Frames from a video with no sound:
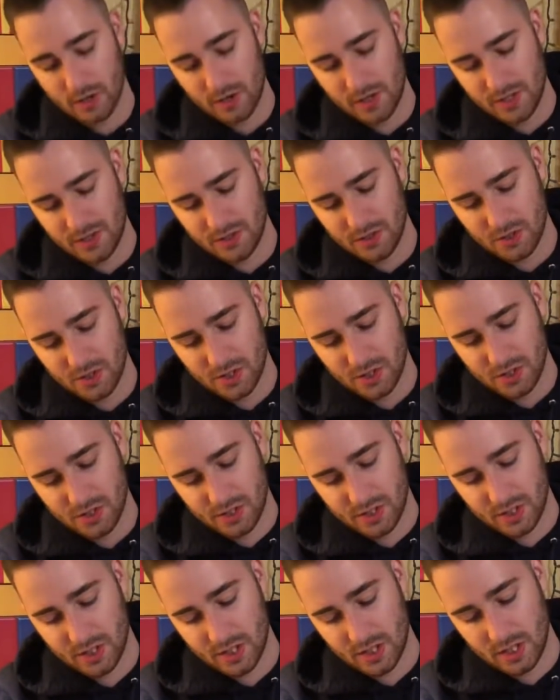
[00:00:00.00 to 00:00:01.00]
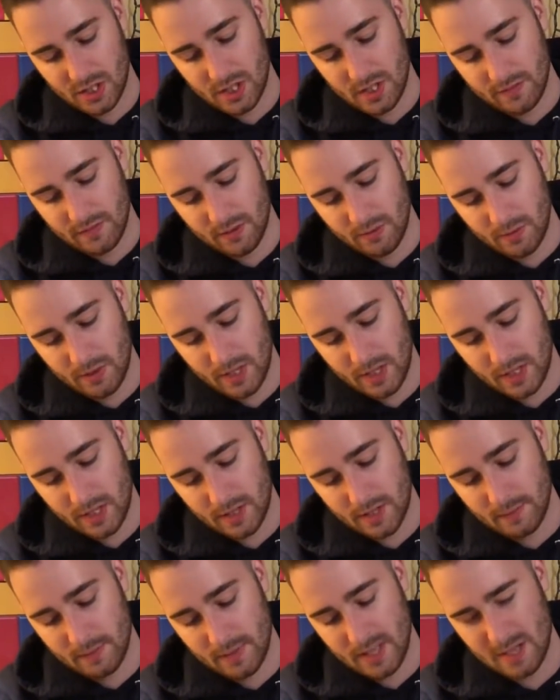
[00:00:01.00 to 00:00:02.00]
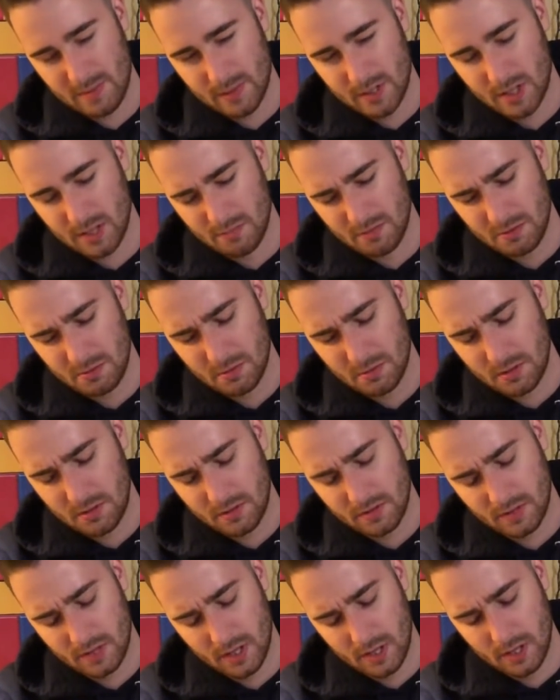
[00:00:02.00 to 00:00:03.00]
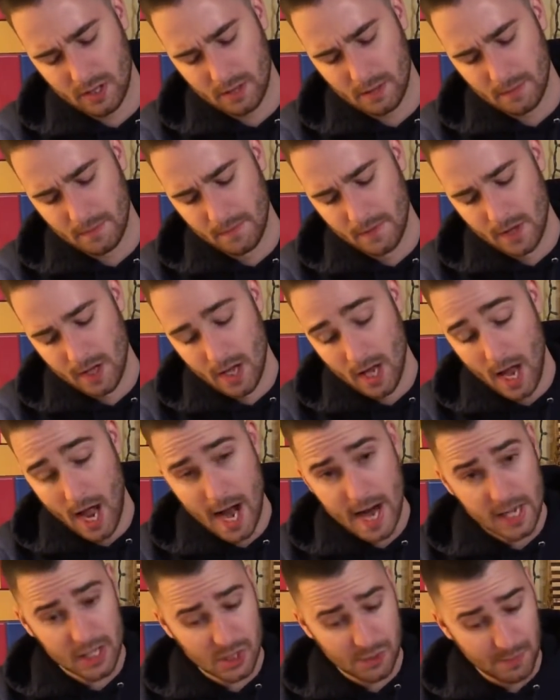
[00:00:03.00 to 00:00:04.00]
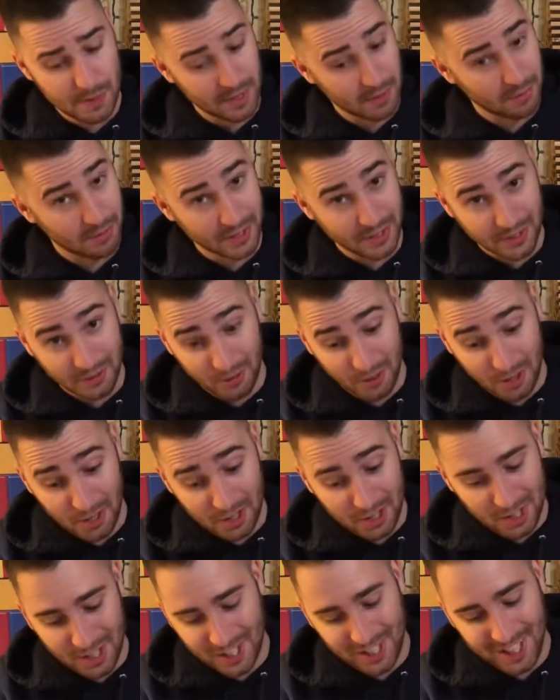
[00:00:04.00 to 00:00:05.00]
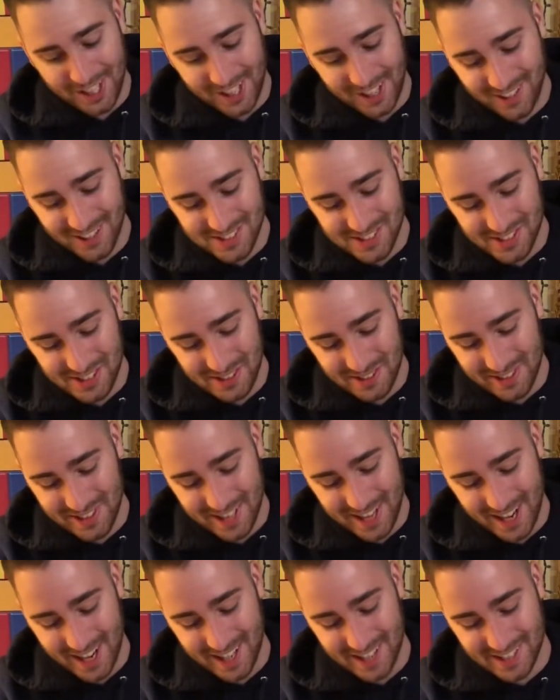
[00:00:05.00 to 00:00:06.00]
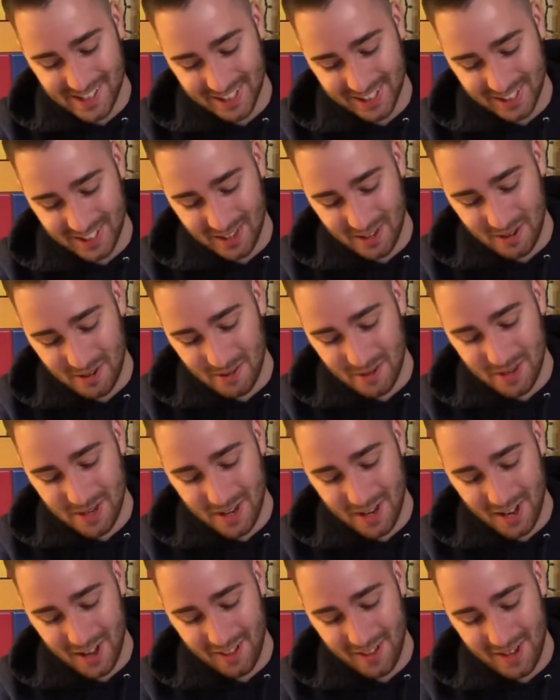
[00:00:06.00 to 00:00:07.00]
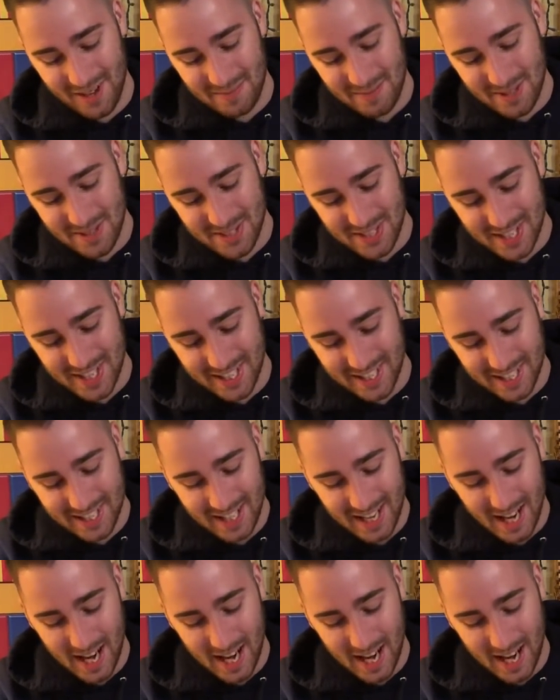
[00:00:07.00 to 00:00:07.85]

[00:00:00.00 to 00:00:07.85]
Gouki searches, like, in a different way that might not be comfortable. I could just be completely wrong, also, and not, like, know a lot about the deck.